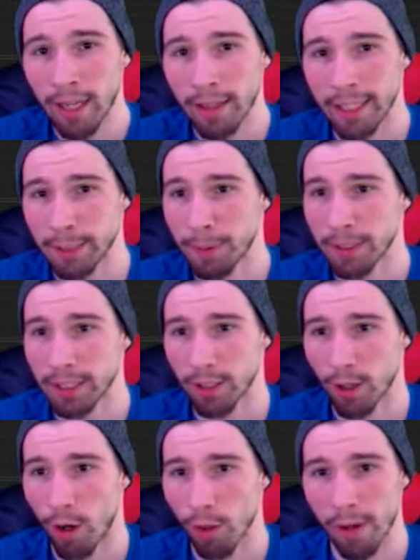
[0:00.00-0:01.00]
This puts us
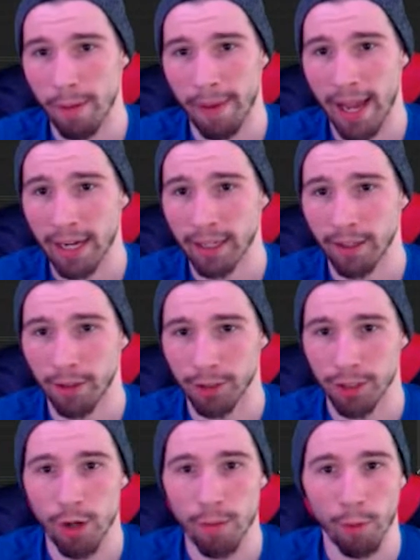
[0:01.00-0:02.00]
all the way back.
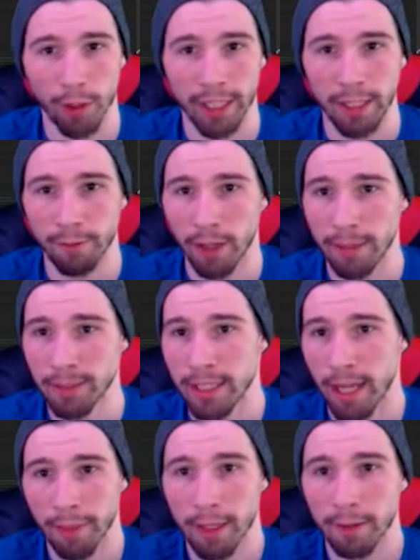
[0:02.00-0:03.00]
There's no more keyframes,
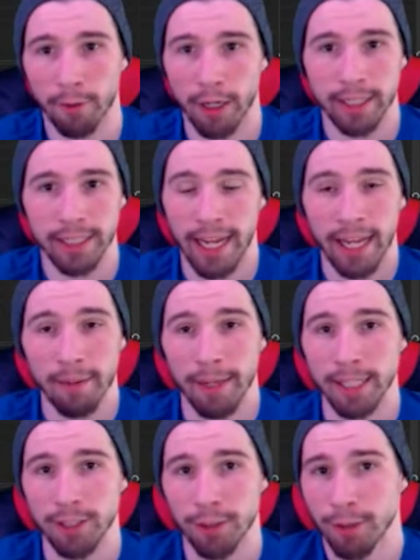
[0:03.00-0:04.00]
nothing for it to
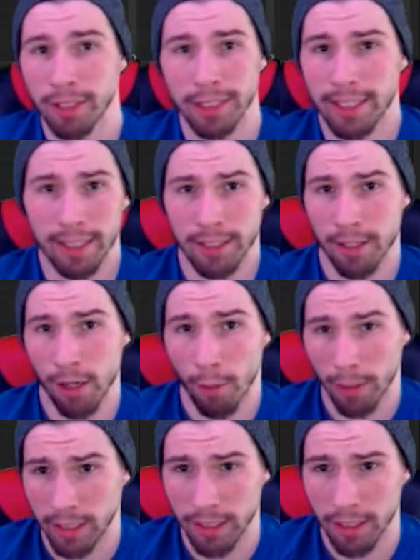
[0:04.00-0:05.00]
animate to because it doesn't know
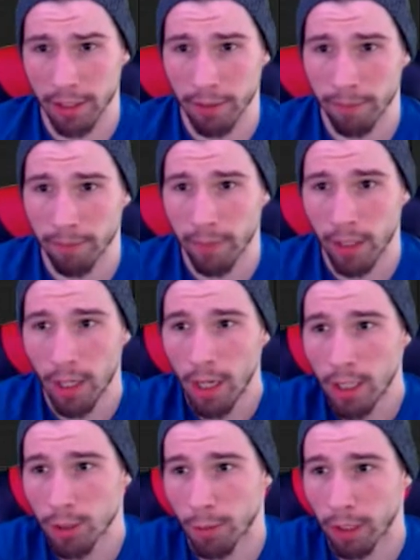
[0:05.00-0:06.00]
what to do.
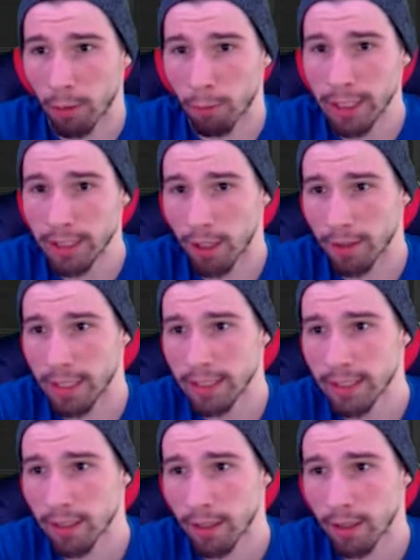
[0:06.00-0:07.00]
So we're going to restart
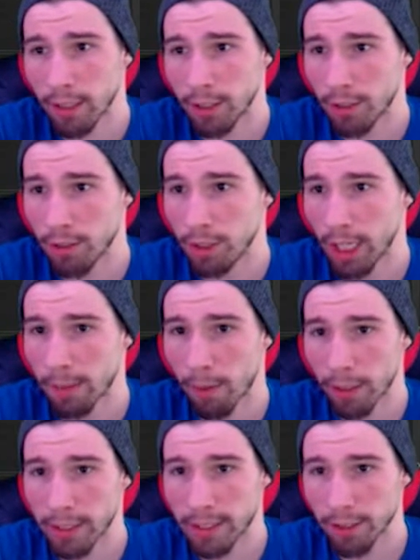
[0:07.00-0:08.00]
this. The check
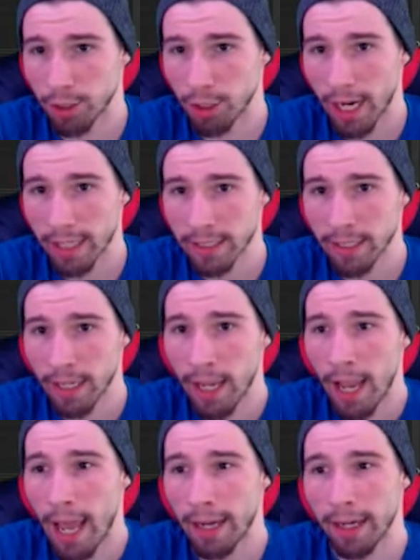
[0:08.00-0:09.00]
mark is still checked.
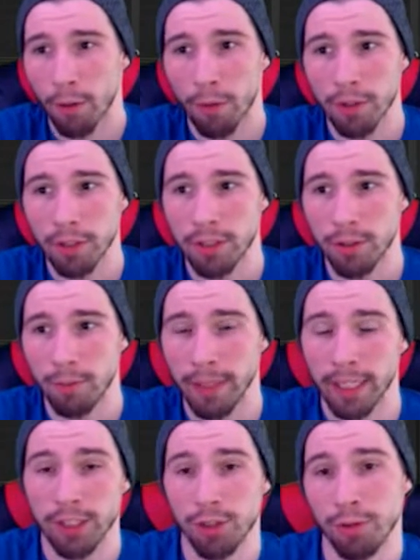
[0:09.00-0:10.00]
And in order to,
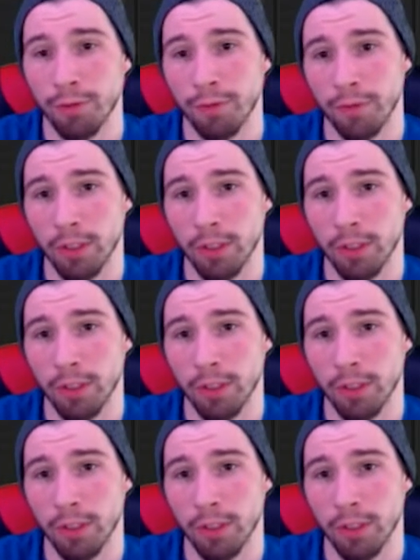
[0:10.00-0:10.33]
because you've